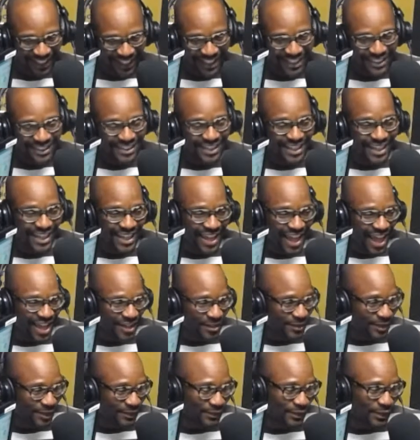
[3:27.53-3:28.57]
That I
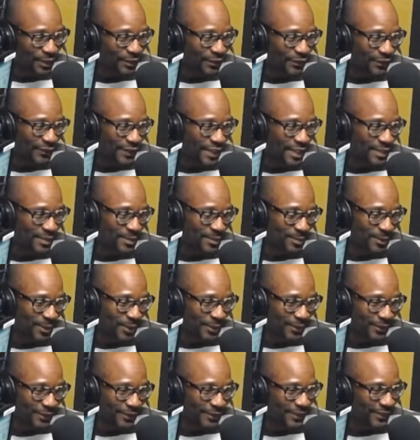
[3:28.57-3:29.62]
don't even know if that's
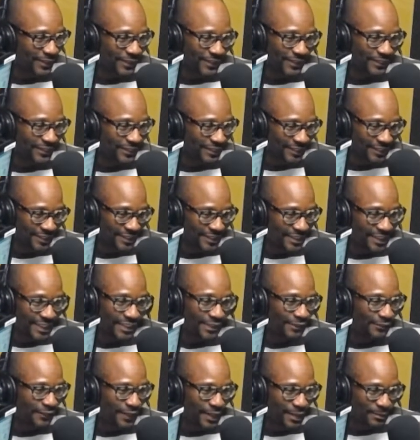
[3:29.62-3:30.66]
worth
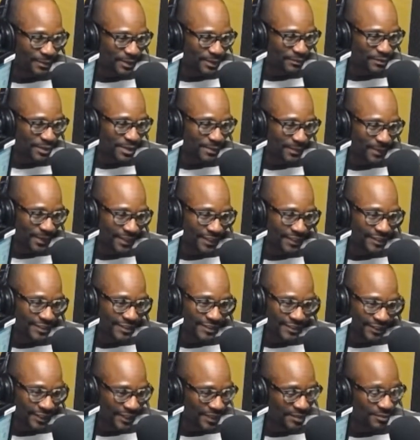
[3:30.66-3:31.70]
dignifying with a
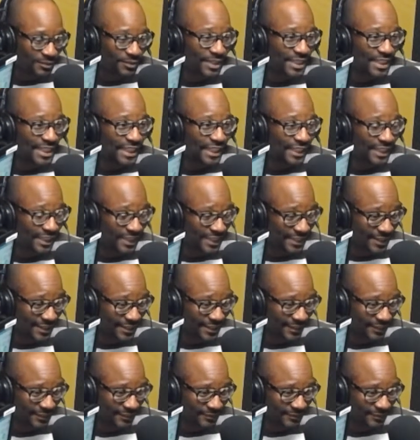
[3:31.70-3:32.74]
response. It's
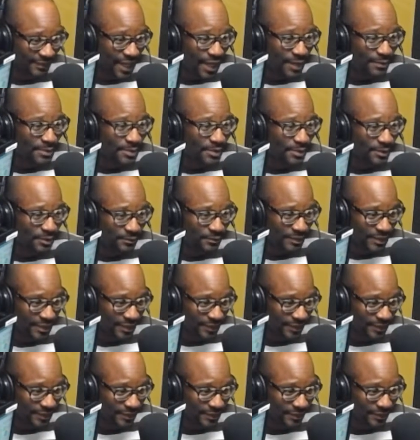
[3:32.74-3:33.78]
ridiculous. Absolutely
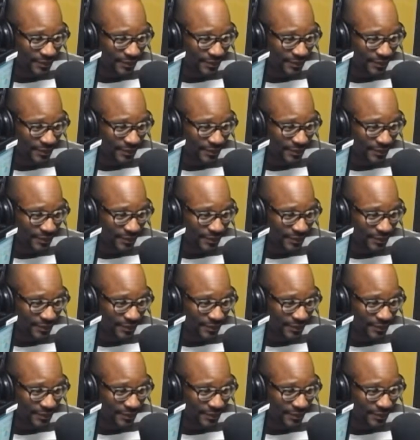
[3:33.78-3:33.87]
ridiculous.